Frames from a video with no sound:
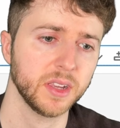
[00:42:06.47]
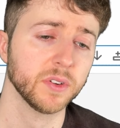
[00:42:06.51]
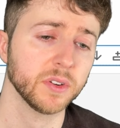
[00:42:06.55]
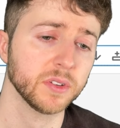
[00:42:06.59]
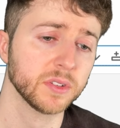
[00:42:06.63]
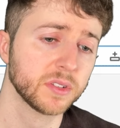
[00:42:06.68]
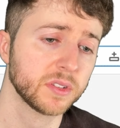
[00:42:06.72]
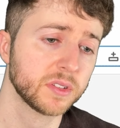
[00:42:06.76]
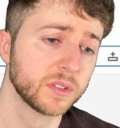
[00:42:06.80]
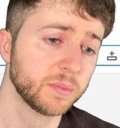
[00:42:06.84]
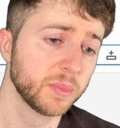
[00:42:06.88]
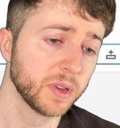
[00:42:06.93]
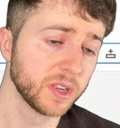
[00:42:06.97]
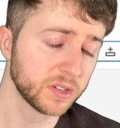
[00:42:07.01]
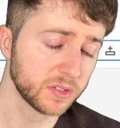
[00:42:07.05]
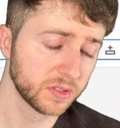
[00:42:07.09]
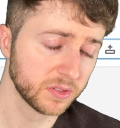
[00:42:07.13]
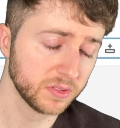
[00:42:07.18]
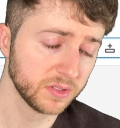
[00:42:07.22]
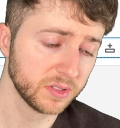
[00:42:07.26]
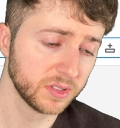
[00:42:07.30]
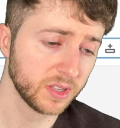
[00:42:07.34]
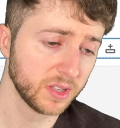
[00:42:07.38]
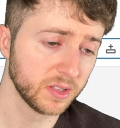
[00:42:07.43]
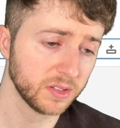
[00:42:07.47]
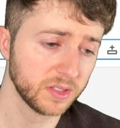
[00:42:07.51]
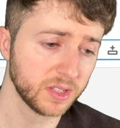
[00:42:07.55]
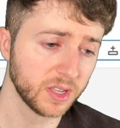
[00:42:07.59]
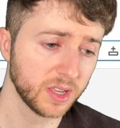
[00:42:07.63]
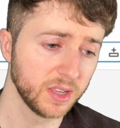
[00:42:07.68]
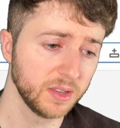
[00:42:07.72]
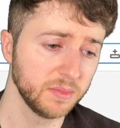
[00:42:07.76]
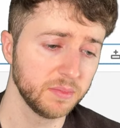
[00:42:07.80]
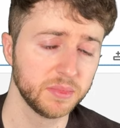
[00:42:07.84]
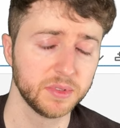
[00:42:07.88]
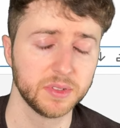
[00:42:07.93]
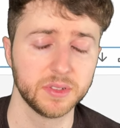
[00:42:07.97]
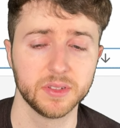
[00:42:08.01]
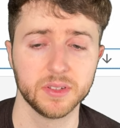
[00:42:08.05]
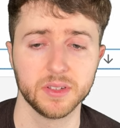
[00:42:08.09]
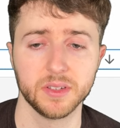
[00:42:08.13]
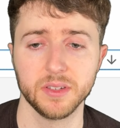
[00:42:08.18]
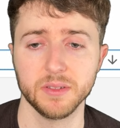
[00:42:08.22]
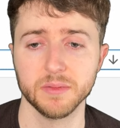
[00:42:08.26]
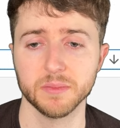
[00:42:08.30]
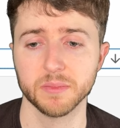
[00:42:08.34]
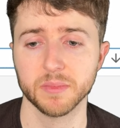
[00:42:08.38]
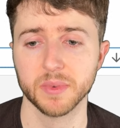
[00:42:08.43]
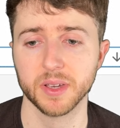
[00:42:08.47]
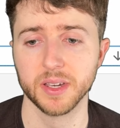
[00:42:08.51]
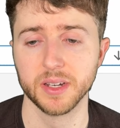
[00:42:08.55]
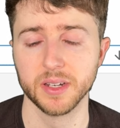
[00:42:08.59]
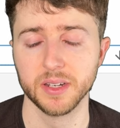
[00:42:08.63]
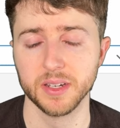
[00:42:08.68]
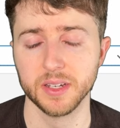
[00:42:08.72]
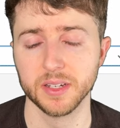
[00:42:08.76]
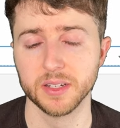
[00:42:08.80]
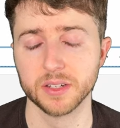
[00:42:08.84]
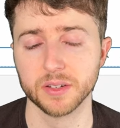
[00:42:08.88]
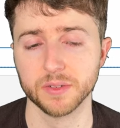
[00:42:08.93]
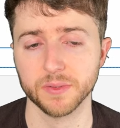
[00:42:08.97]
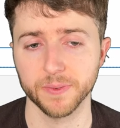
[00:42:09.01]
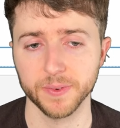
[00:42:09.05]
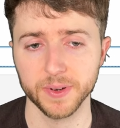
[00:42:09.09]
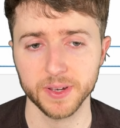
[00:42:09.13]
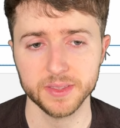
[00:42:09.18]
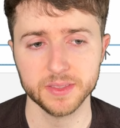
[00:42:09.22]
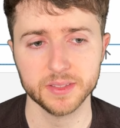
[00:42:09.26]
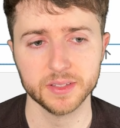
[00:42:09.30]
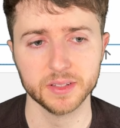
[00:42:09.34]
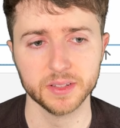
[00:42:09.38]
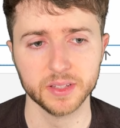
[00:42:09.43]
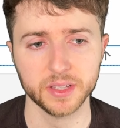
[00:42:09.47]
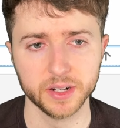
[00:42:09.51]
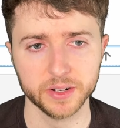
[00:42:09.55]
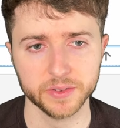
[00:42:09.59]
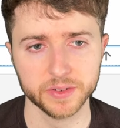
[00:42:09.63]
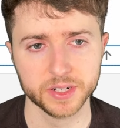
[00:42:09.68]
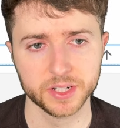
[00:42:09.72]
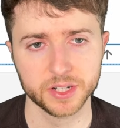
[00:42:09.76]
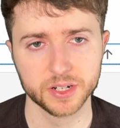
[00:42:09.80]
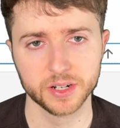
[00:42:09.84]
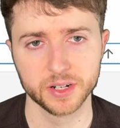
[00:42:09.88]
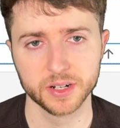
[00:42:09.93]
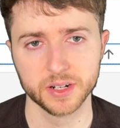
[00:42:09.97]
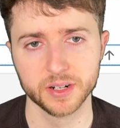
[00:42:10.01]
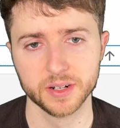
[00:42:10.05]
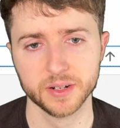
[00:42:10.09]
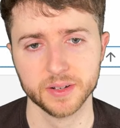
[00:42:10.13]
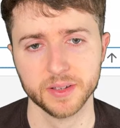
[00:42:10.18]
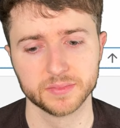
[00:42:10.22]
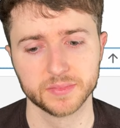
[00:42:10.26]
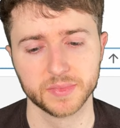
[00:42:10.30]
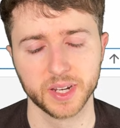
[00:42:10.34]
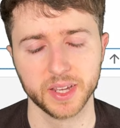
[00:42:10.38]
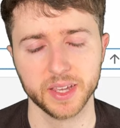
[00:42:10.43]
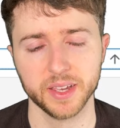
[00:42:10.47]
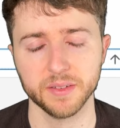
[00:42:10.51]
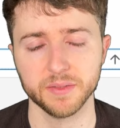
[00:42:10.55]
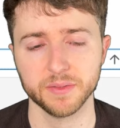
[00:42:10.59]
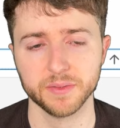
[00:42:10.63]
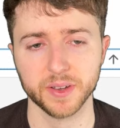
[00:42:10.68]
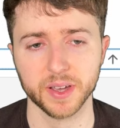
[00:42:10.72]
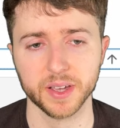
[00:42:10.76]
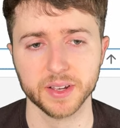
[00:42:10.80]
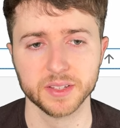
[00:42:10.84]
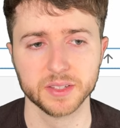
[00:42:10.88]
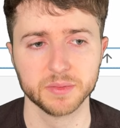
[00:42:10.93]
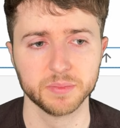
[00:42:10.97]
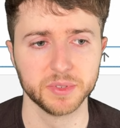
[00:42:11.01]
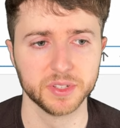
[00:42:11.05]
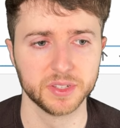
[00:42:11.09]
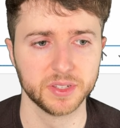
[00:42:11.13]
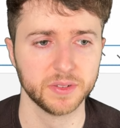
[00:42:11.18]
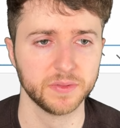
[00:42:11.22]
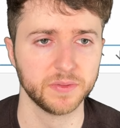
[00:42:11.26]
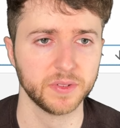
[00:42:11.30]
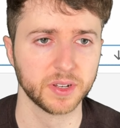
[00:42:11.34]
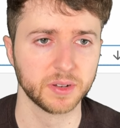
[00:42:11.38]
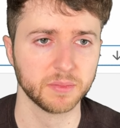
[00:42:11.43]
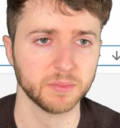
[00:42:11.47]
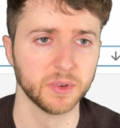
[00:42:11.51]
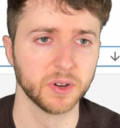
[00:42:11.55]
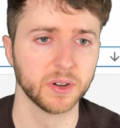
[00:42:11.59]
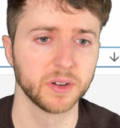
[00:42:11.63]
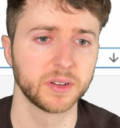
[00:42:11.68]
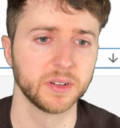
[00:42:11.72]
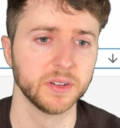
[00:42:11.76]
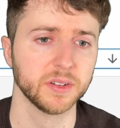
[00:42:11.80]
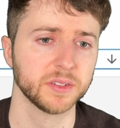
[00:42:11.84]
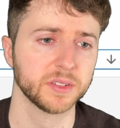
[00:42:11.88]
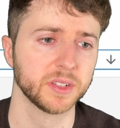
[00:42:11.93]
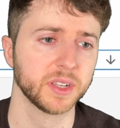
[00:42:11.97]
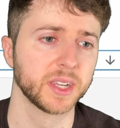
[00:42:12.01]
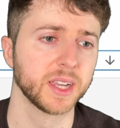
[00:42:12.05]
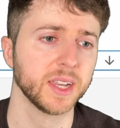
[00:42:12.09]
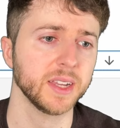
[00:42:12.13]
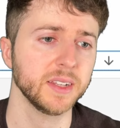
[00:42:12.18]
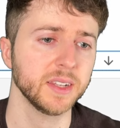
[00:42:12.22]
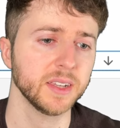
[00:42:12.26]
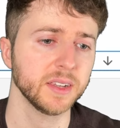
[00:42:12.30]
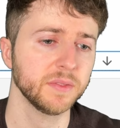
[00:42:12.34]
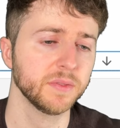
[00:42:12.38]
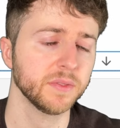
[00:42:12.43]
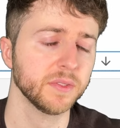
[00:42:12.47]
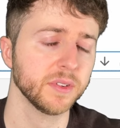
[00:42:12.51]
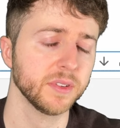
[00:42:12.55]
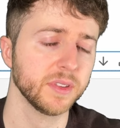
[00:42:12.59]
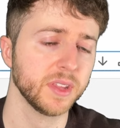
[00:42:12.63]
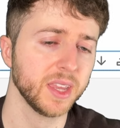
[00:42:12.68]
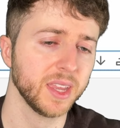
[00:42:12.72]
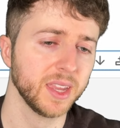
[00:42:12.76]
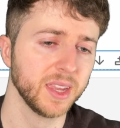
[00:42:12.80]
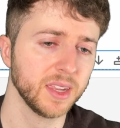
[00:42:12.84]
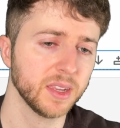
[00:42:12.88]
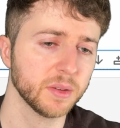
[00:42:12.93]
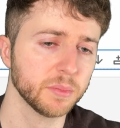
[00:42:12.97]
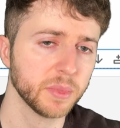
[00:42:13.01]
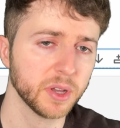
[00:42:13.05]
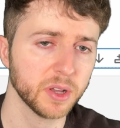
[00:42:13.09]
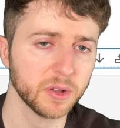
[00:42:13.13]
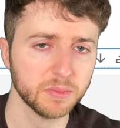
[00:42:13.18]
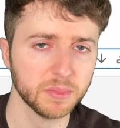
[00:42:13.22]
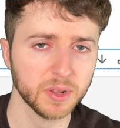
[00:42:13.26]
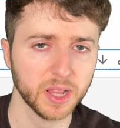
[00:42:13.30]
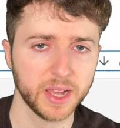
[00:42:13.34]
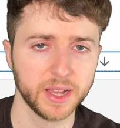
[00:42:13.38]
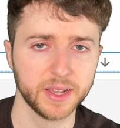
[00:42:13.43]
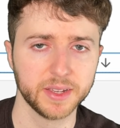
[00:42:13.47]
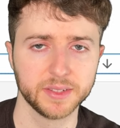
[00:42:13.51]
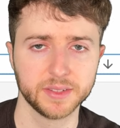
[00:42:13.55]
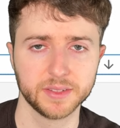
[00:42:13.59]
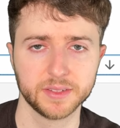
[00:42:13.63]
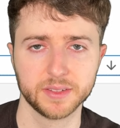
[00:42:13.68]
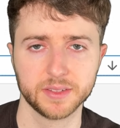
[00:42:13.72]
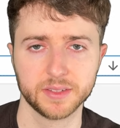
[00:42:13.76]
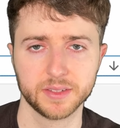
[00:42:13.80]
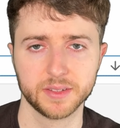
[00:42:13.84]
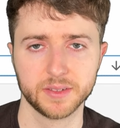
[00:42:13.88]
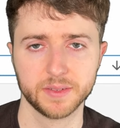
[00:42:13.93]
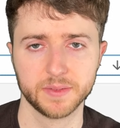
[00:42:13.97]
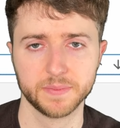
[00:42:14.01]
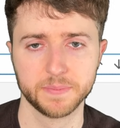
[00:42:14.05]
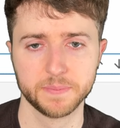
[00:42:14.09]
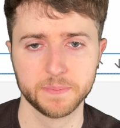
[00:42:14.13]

For special cell types, you might need to read the literature and find specific markers like I did for the AML blasts.